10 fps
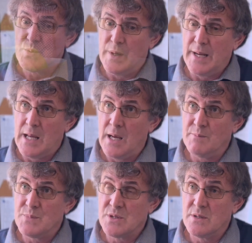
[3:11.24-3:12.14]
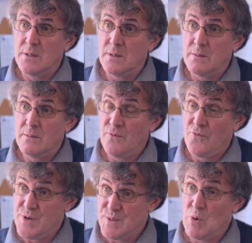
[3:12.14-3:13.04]
when it comes to
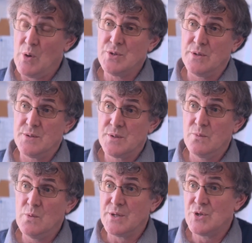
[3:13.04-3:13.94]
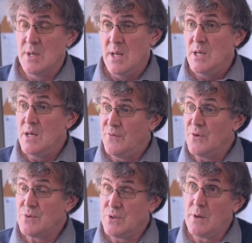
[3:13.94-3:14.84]
fresh produce, which if
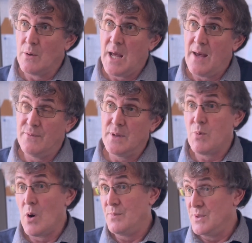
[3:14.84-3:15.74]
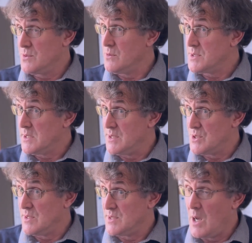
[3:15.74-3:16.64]
you do not have the appropriate storage
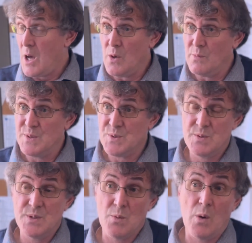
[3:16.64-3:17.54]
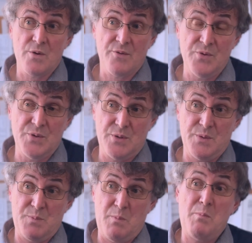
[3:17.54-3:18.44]
conditions at home is what we refer to
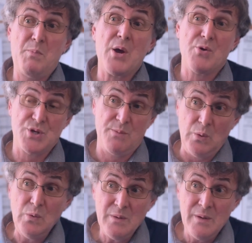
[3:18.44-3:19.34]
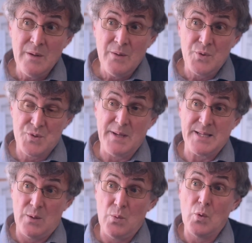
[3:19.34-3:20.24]
as perishable, which
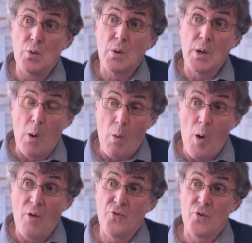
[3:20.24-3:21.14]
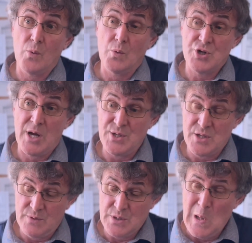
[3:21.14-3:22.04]
means it will go off or it will change
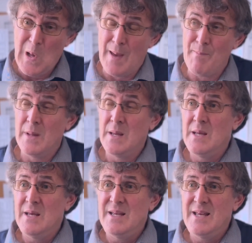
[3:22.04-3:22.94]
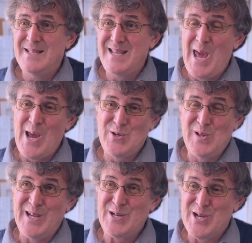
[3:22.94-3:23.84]
over time, is
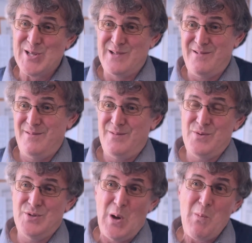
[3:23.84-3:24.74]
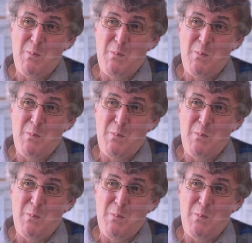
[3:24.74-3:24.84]
actually just don't